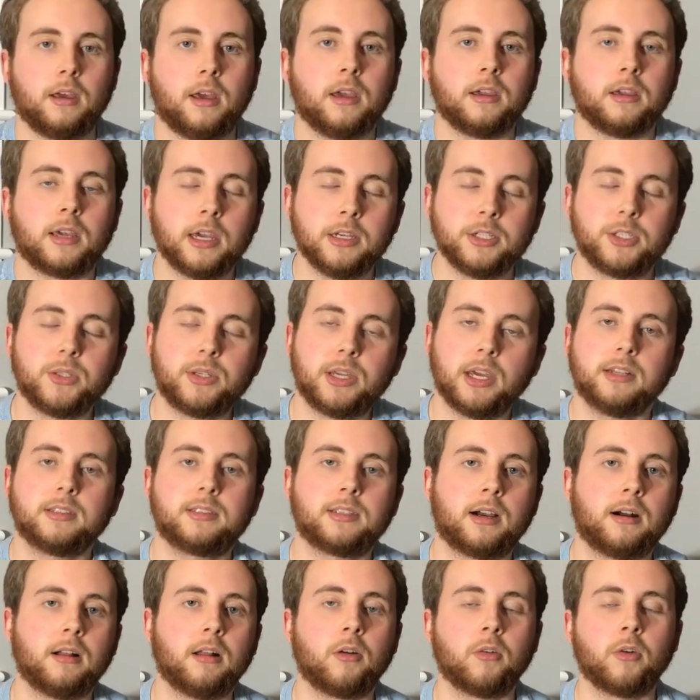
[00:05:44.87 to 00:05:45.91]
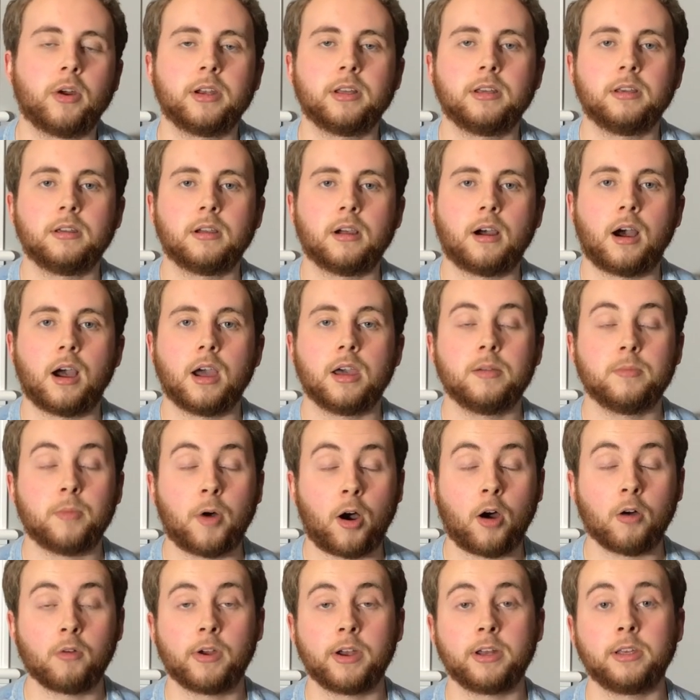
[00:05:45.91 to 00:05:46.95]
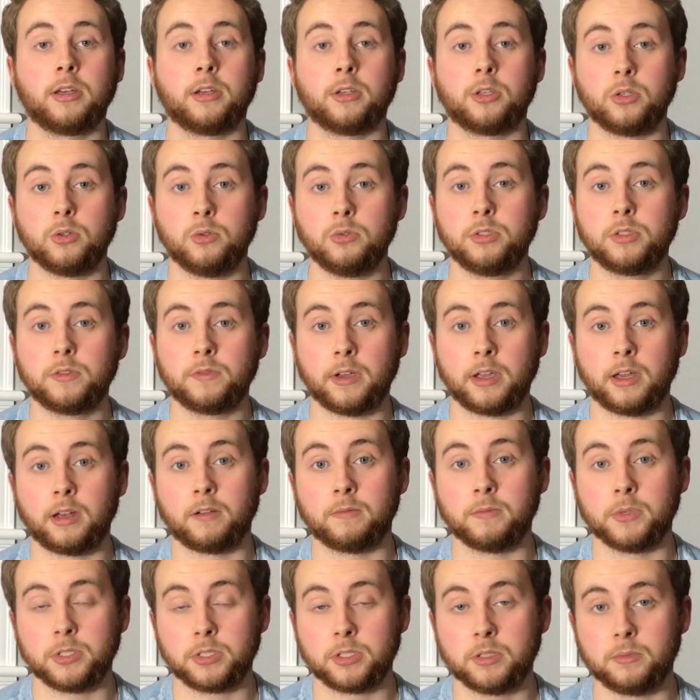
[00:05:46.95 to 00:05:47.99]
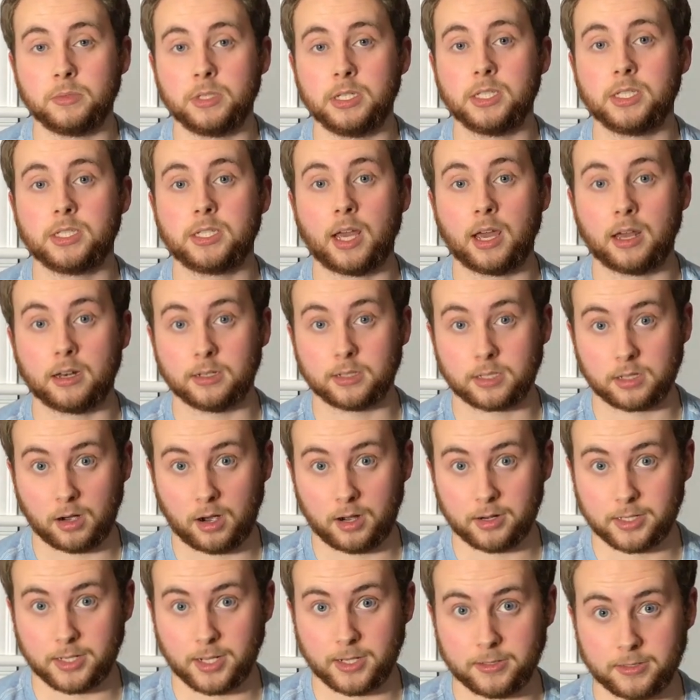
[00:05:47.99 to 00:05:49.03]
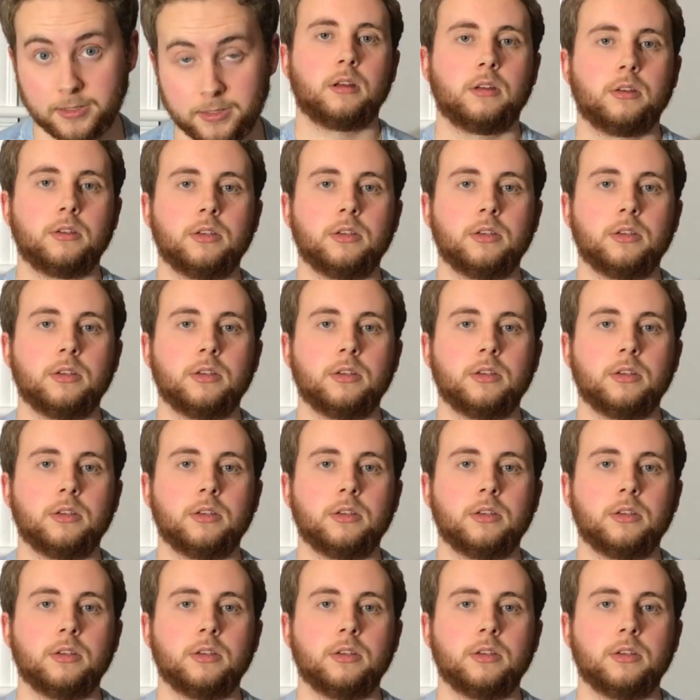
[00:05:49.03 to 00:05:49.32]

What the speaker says: In case you can't tell already, I am already a huge fan of MrBeast and his content.